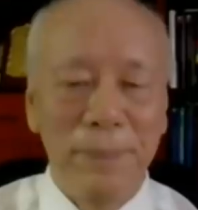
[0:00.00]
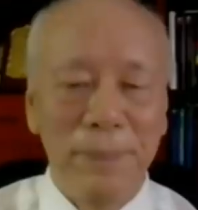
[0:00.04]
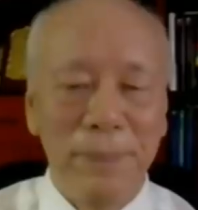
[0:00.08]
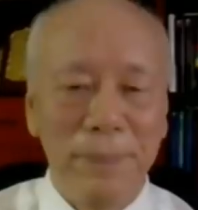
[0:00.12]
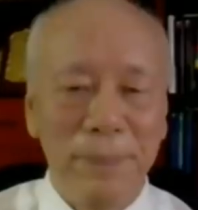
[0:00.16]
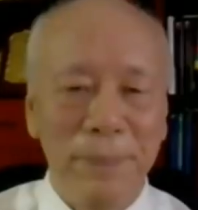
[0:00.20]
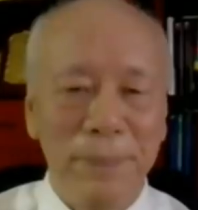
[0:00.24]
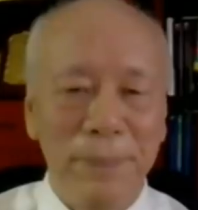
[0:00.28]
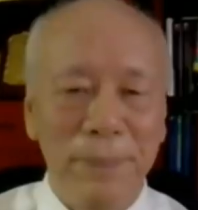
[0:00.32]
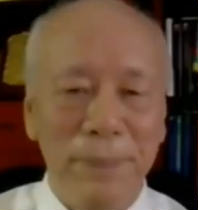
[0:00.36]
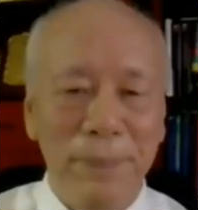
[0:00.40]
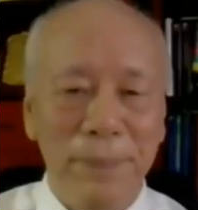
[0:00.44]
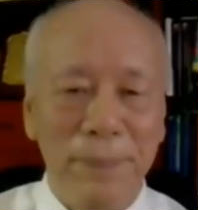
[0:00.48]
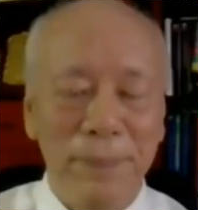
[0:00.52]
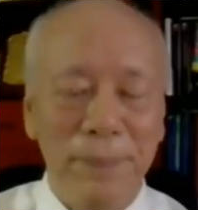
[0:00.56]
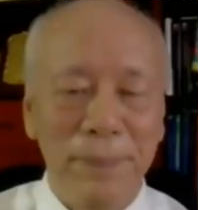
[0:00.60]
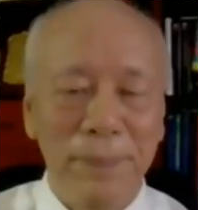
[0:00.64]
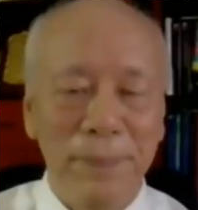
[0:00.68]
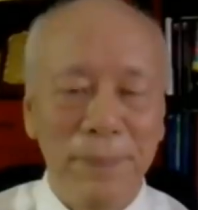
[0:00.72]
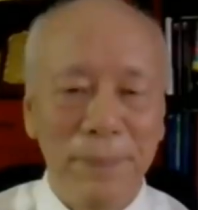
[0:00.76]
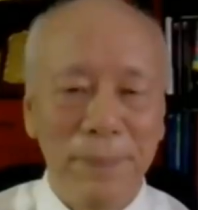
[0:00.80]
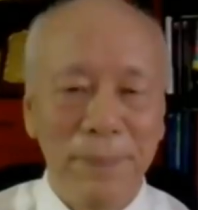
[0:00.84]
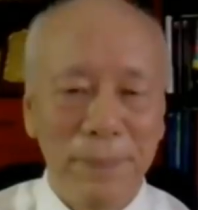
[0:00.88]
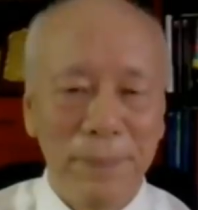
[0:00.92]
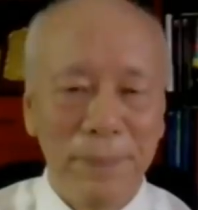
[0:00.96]

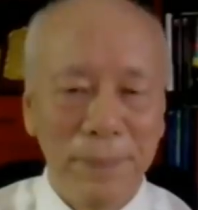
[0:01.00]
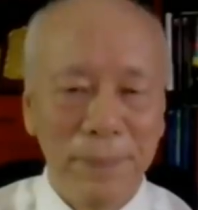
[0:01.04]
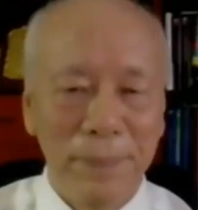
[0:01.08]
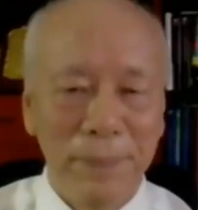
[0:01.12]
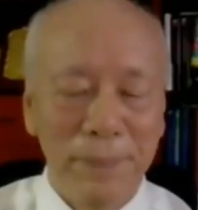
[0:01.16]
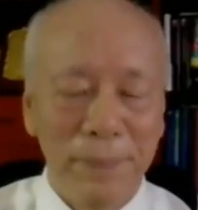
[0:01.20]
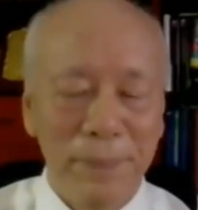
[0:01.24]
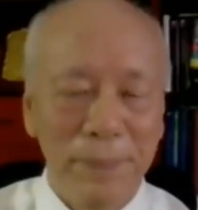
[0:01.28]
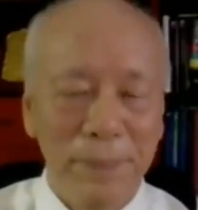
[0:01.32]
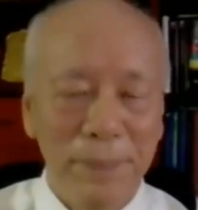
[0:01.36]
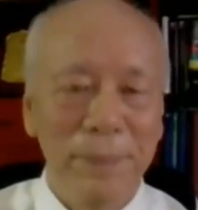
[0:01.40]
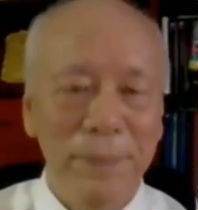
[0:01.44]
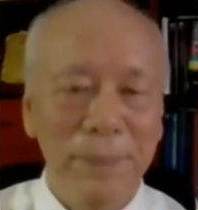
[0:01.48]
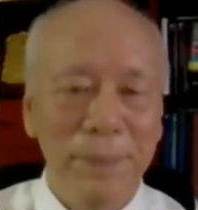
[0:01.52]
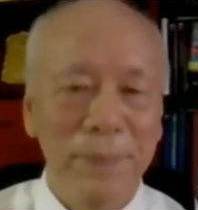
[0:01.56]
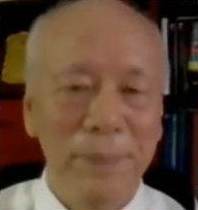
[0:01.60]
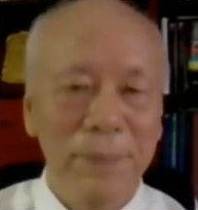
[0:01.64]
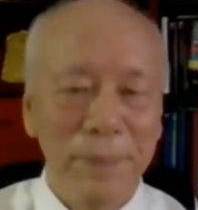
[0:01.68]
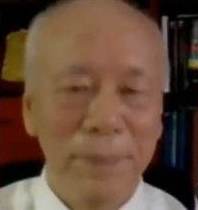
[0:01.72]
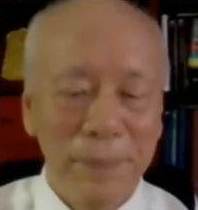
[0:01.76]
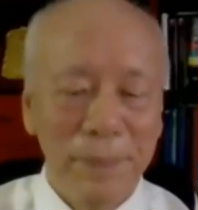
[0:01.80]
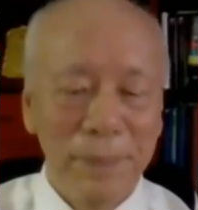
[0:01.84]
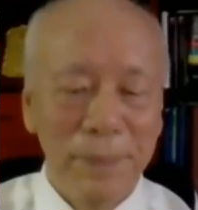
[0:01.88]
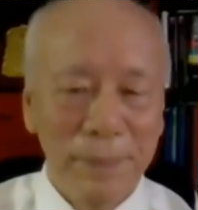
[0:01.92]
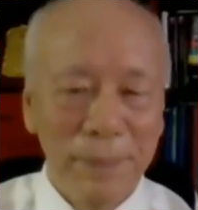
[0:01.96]

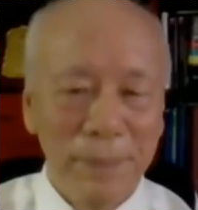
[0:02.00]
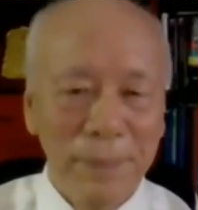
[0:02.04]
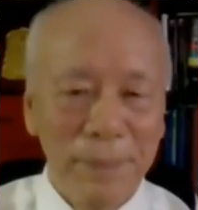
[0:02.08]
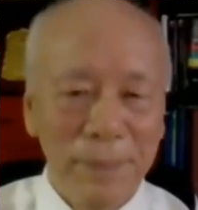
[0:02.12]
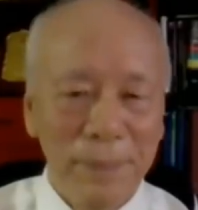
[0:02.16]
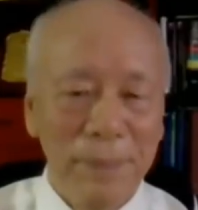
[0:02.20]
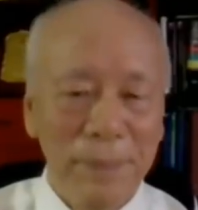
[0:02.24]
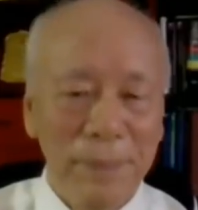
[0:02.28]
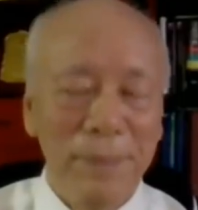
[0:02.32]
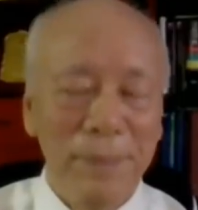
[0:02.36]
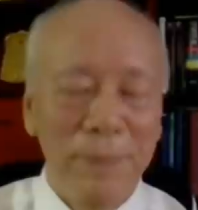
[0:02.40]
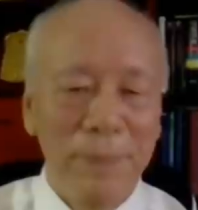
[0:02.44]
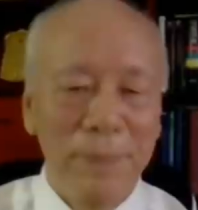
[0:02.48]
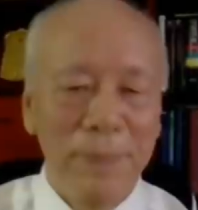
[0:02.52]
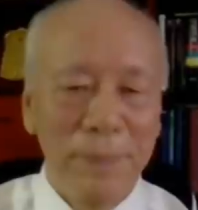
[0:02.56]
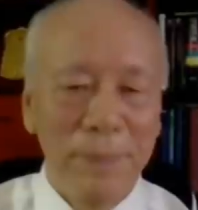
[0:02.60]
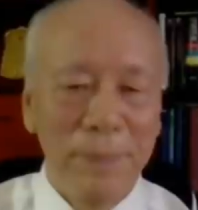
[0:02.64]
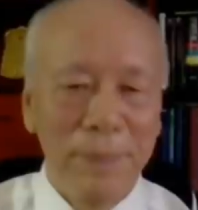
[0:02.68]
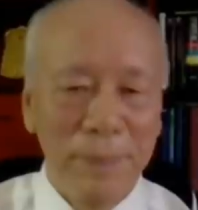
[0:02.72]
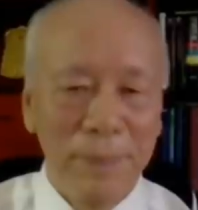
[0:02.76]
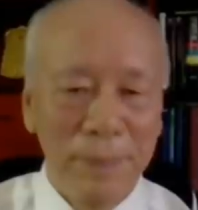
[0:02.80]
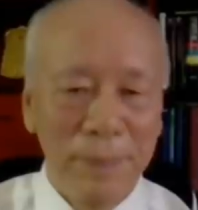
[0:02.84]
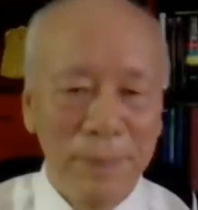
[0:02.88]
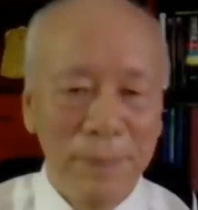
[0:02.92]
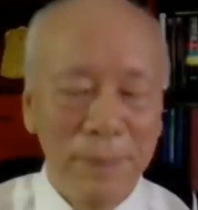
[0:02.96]

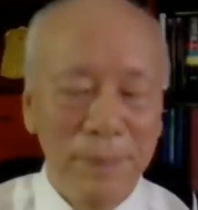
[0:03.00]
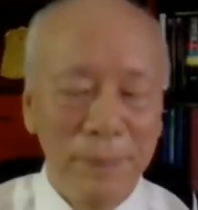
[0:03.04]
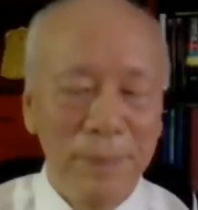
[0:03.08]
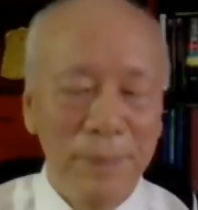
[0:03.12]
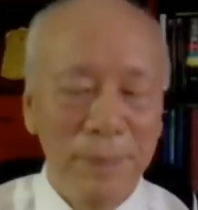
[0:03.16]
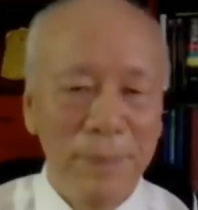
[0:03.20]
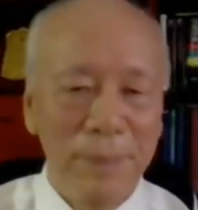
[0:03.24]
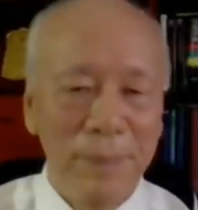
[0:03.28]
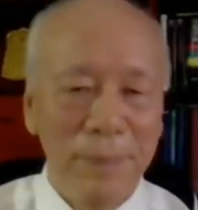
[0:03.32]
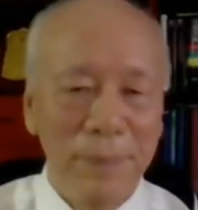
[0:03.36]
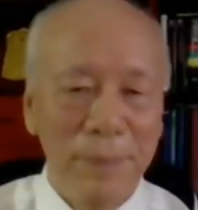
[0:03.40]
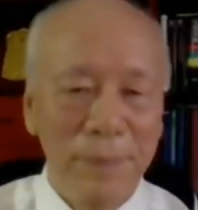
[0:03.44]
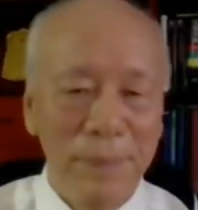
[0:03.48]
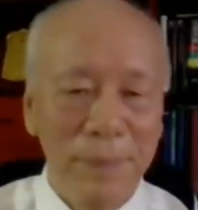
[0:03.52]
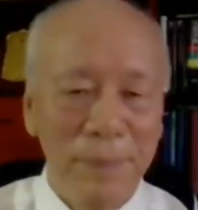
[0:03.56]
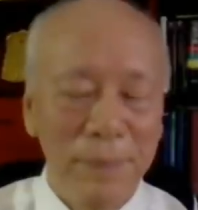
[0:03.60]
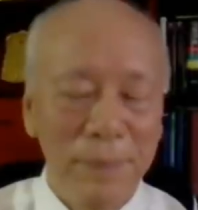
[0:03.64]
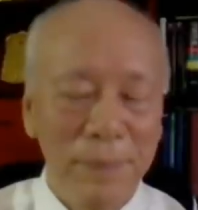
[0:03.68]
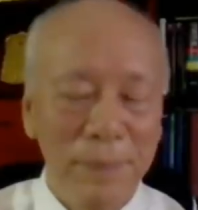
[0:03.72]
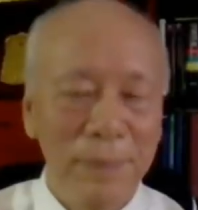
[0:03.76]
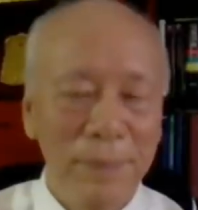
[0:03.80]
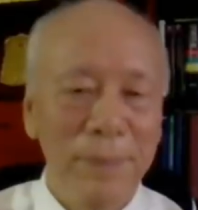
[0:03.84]
[no speech]